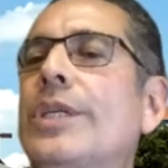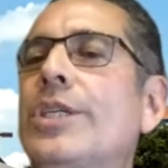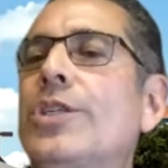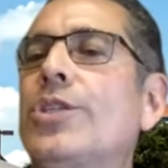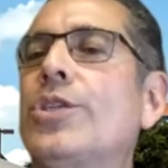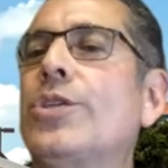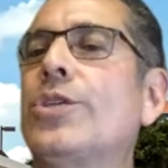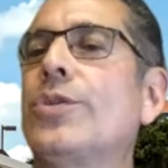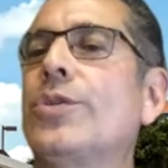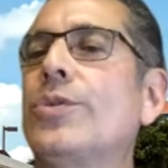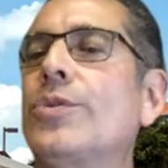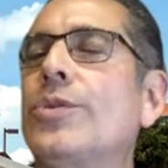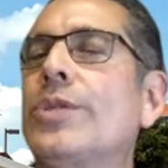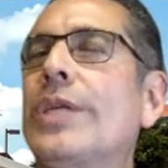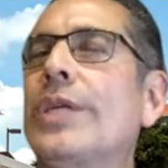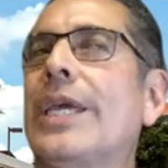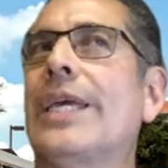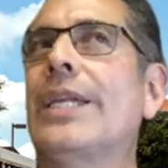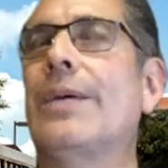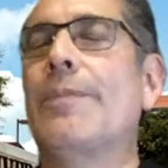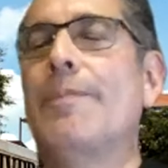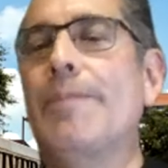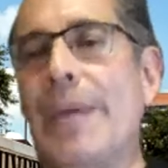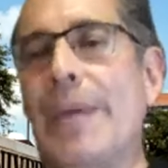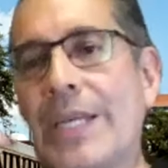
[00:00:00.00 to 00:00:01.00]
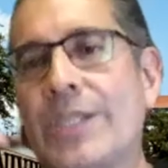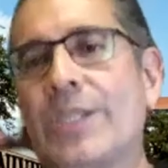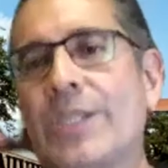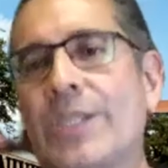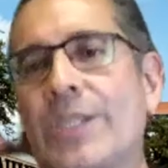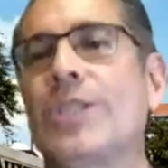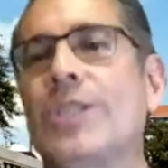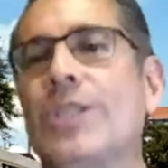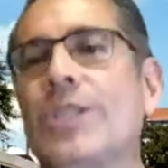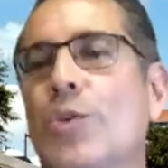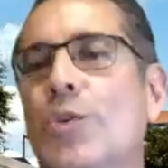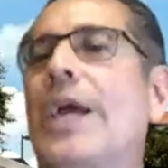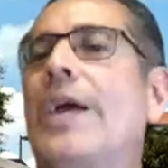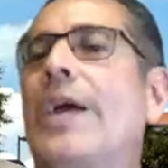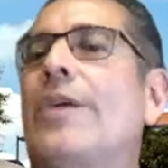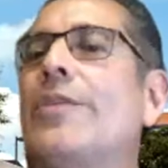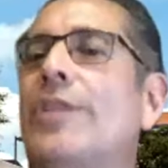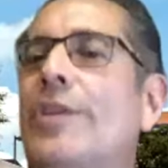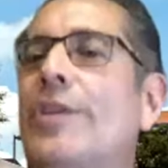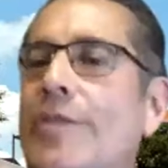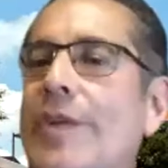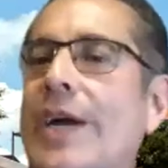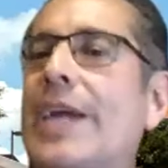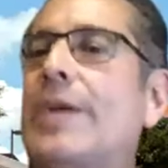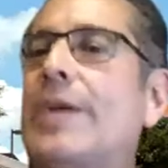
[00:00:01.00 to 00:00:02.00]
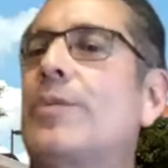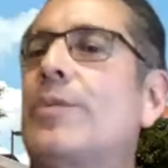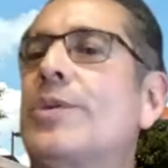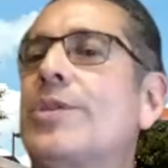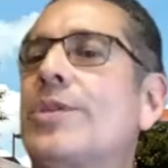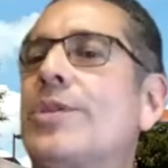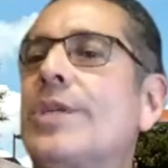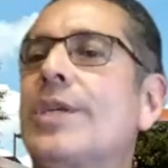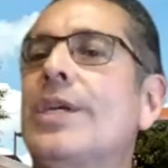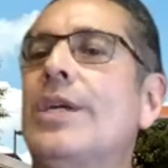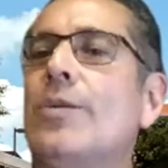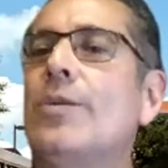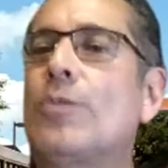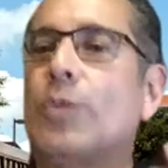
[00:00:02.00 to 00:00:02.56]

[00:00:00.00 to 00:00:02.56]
issues and a message around the virus